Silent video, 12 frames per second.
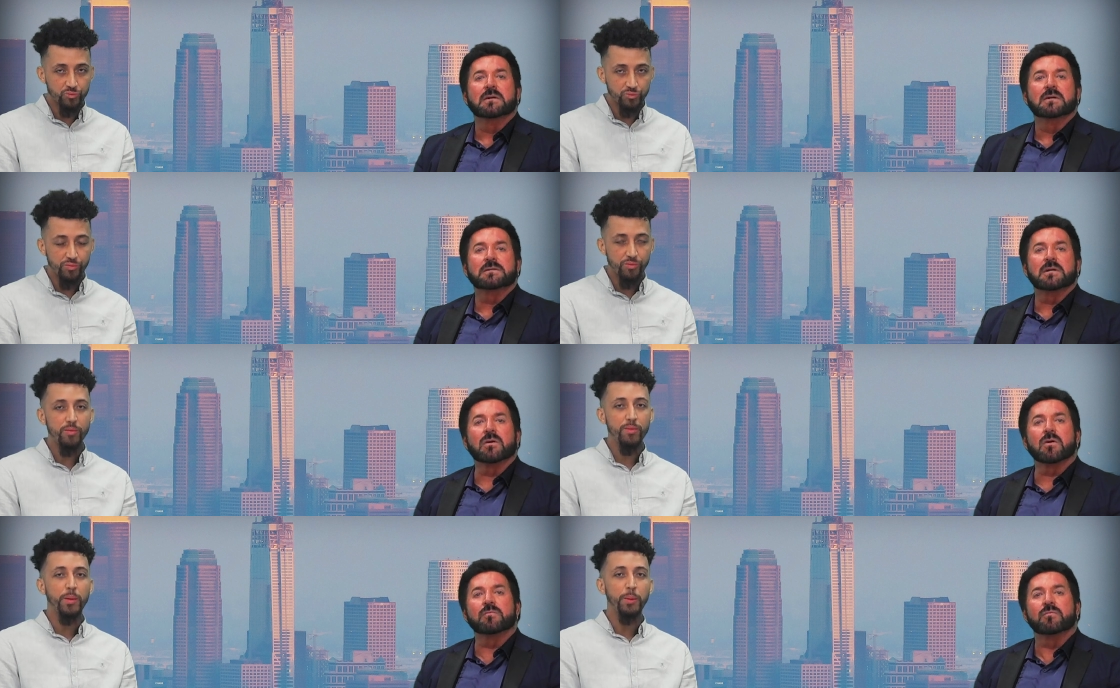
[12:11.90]
Speaker 1: to
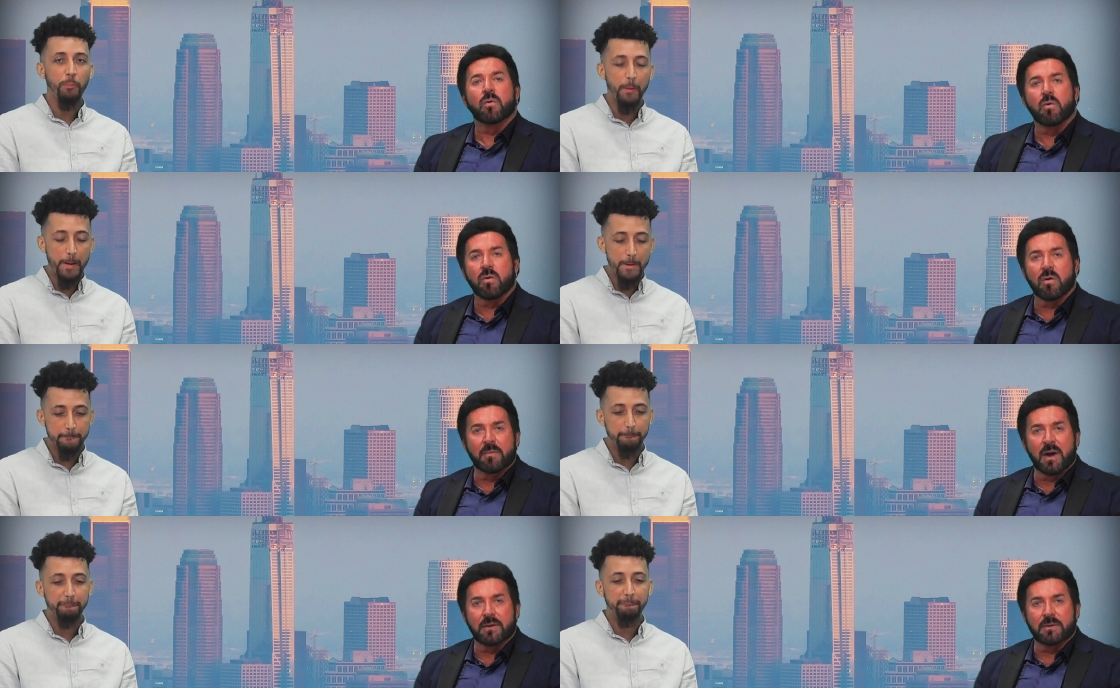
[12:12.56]
learn more
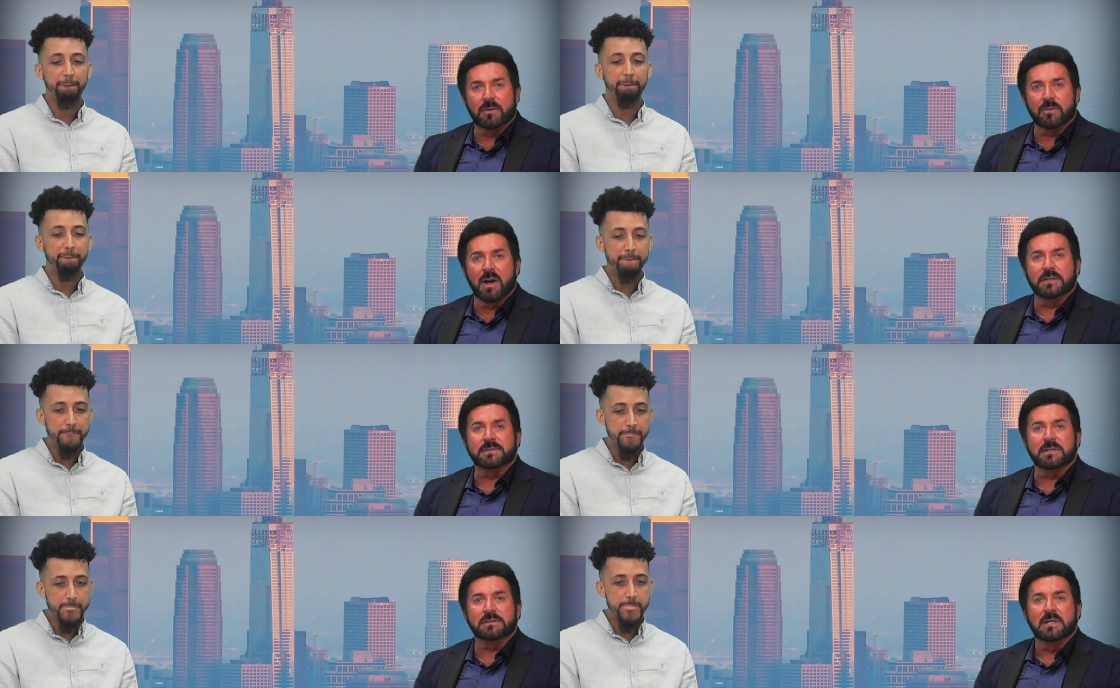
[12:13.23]
about who
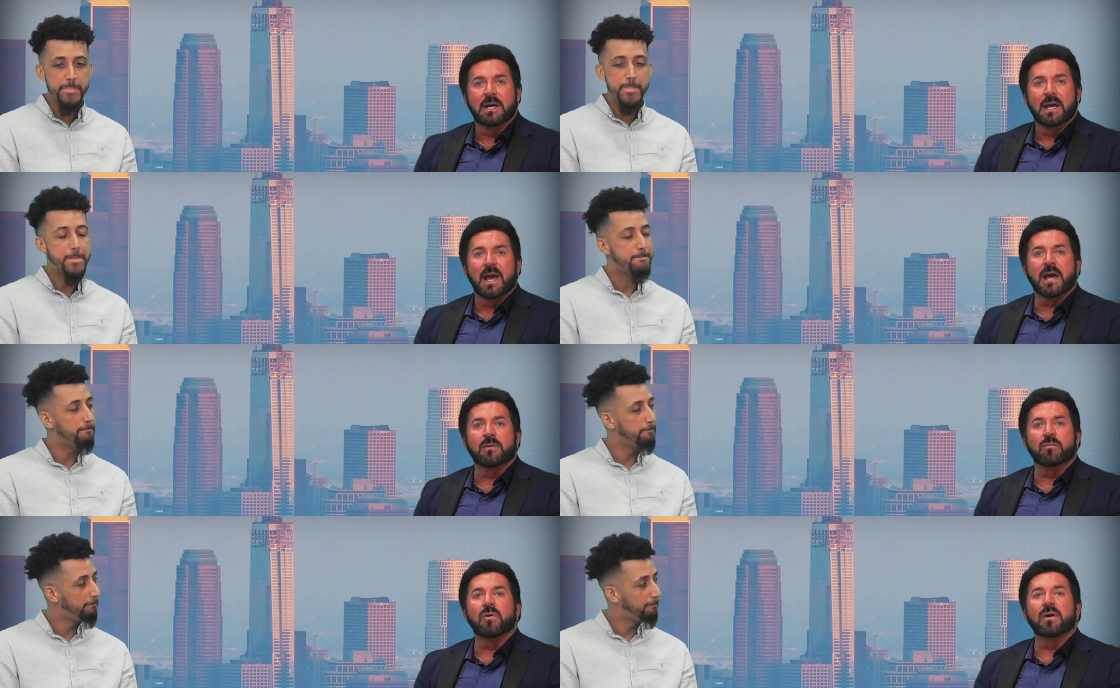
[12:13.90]
Christ is
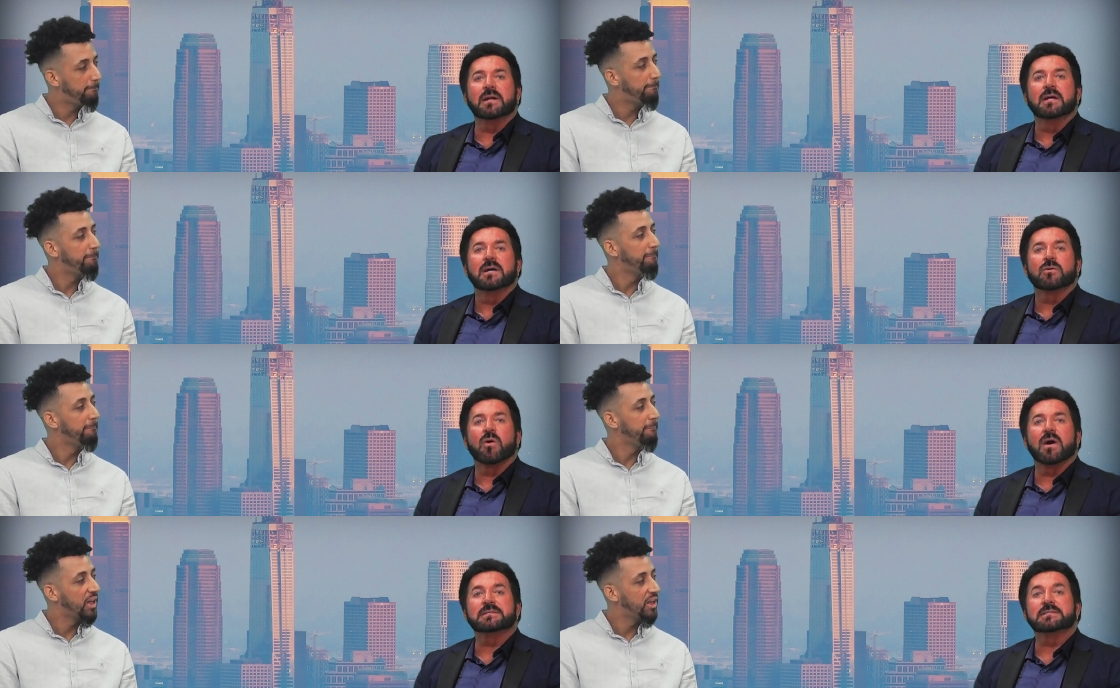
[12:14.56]
and what
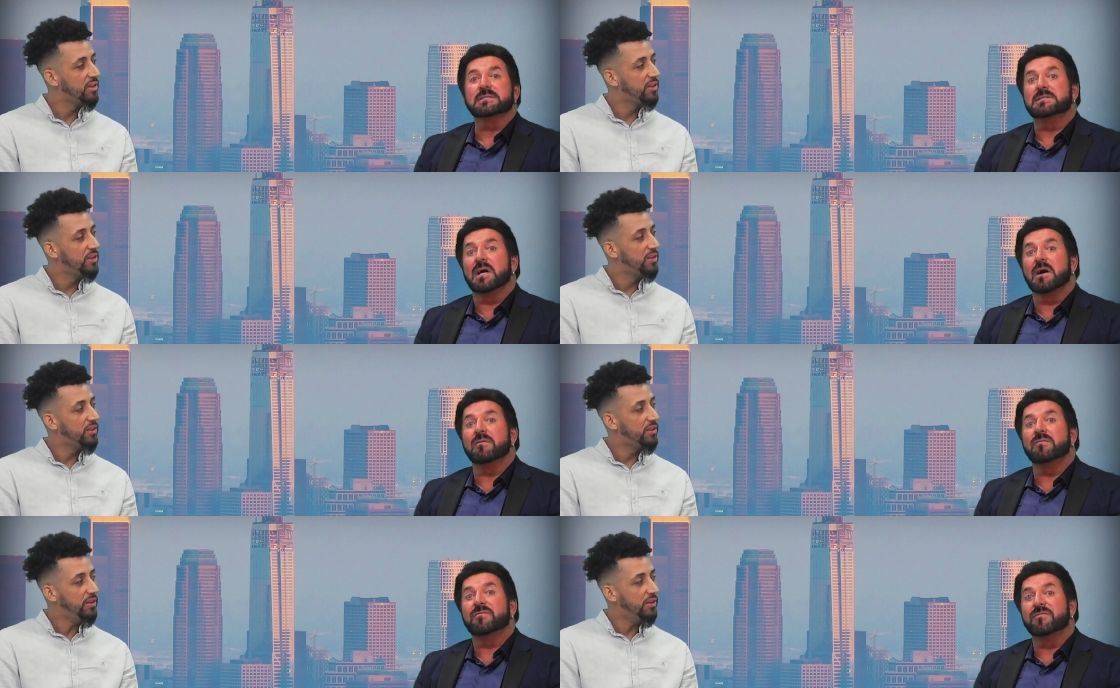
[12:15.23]
Christ has
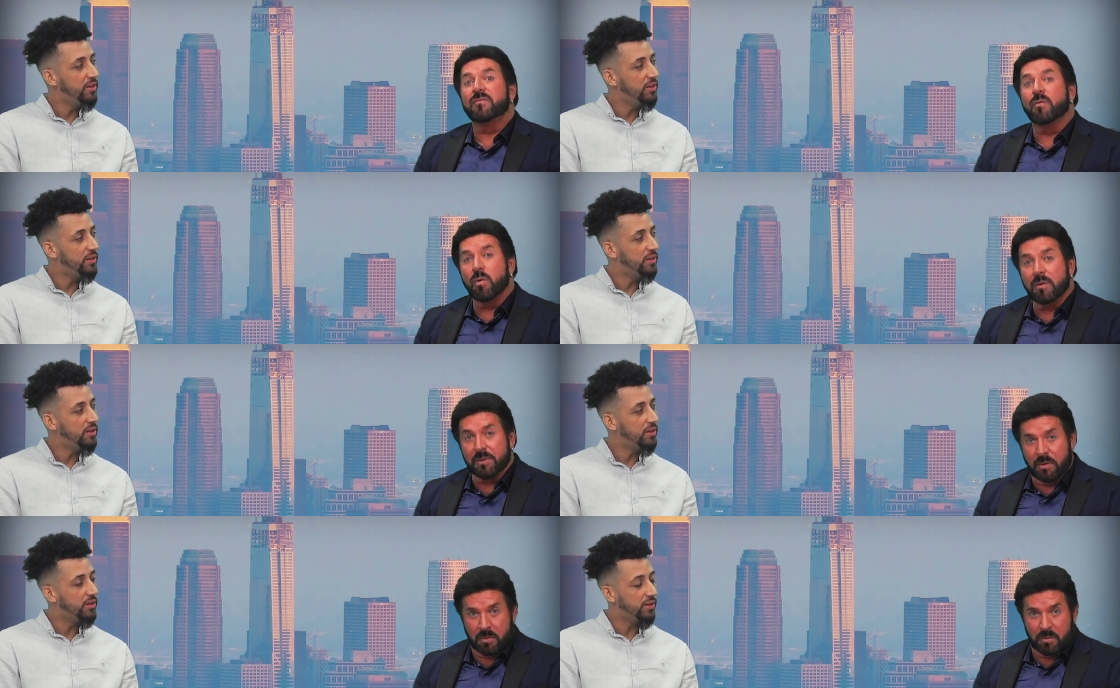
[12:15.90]
done
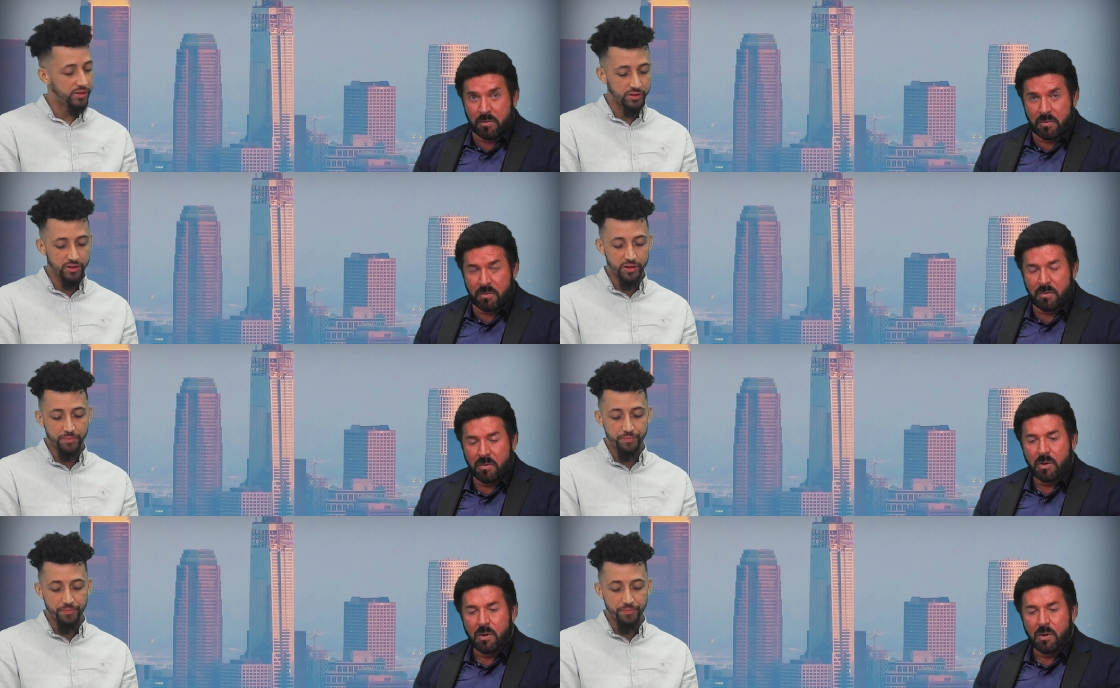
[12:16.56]
for you. That's good.